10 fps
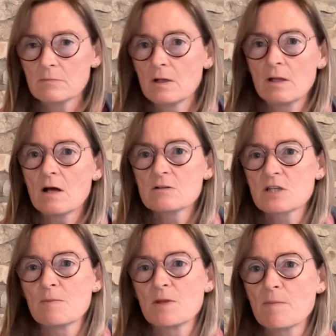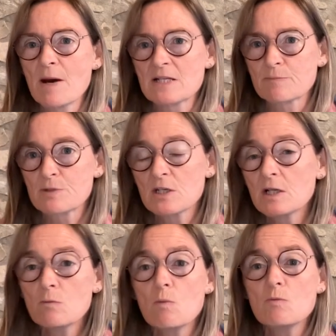a long time in the past,
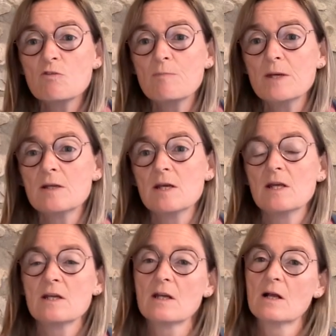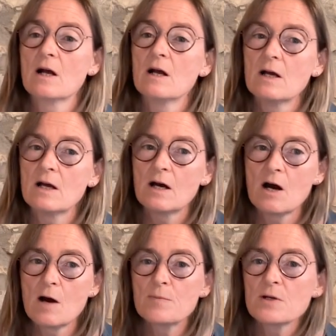particularly when we've been in
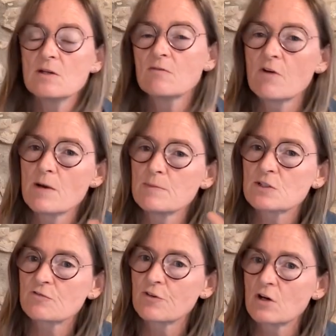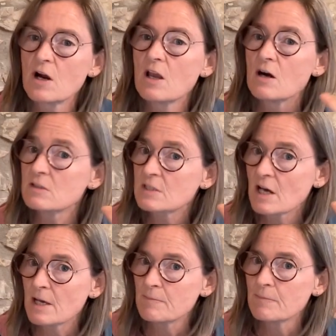operating environments for a long
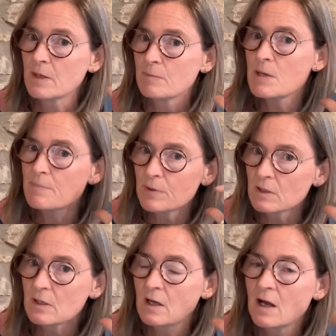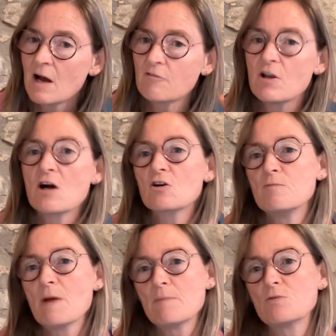time. People have longer
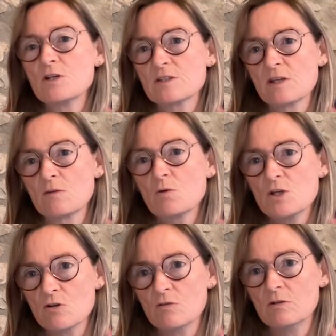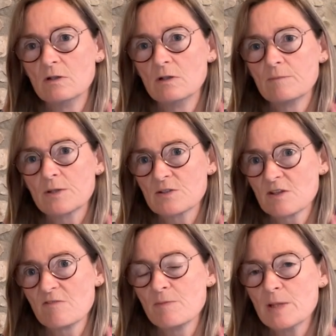memories than we do because
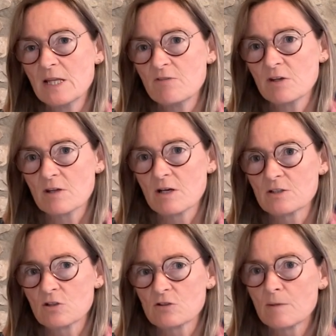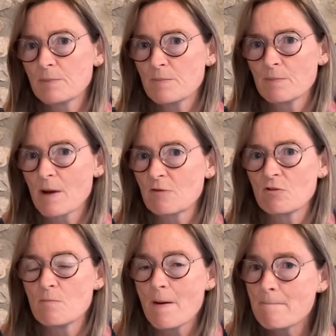they've been living there. So some people might
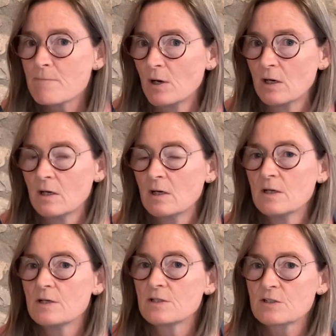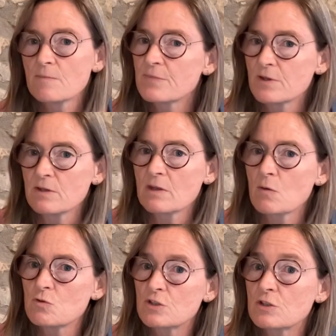remember something that
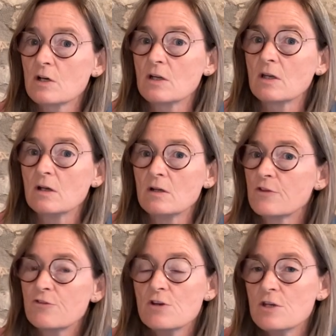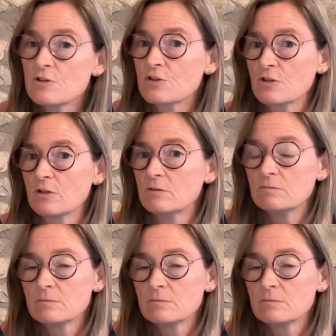was done 3 years ago,